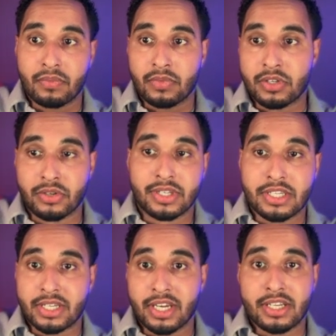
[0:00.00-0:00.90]
in this
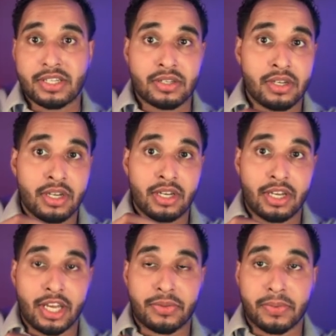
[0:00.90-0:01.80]
case,
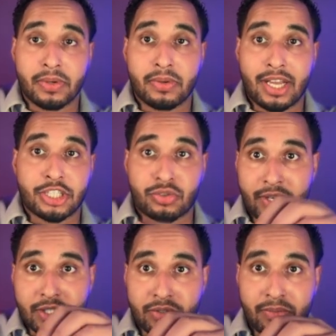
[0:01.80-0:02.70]
it will extract
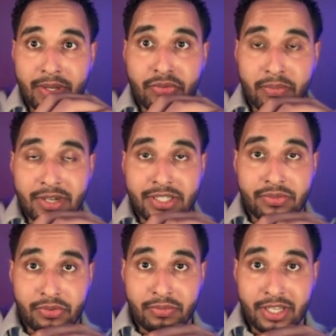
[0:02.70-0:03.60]
some information
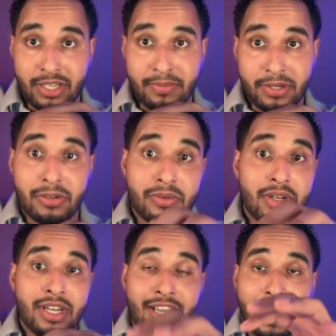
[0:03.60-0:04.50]
from the email
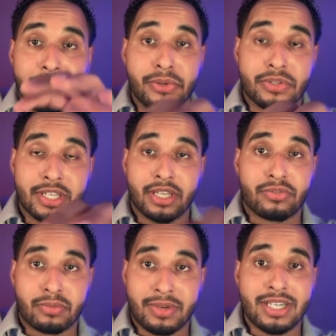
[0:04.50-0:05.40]
and use that
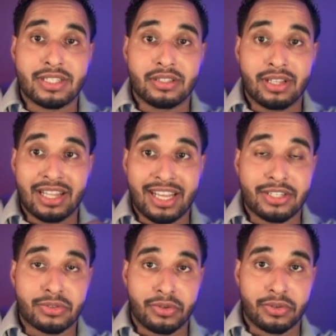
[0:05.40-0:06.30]
information
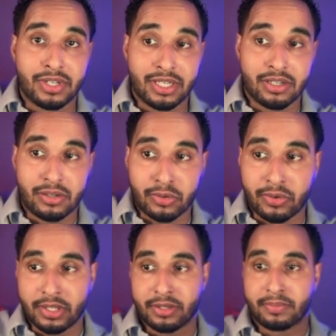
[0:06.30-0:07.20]
later on in the
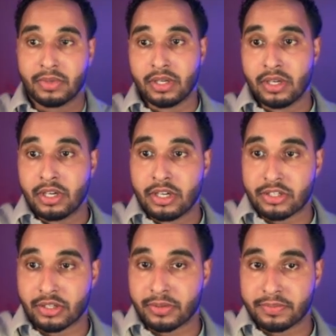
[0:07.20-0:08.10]
algorithm.
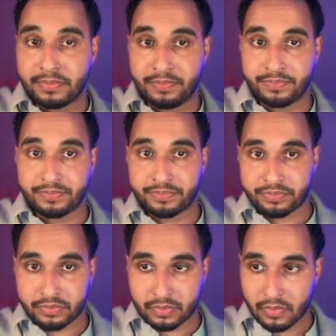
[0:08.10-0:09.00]
So
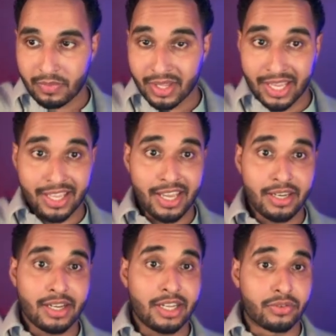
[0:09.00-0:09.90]
again,
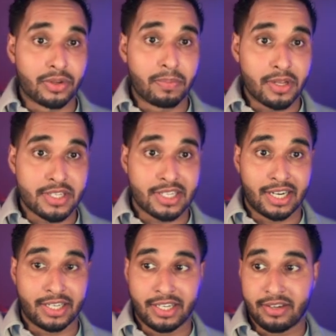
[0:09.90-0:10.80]
click on the plus sign
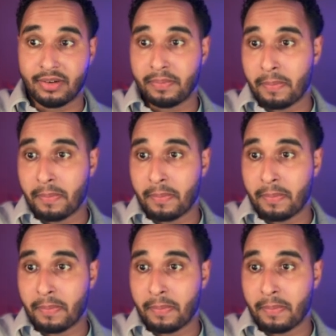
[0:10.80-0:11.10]
here.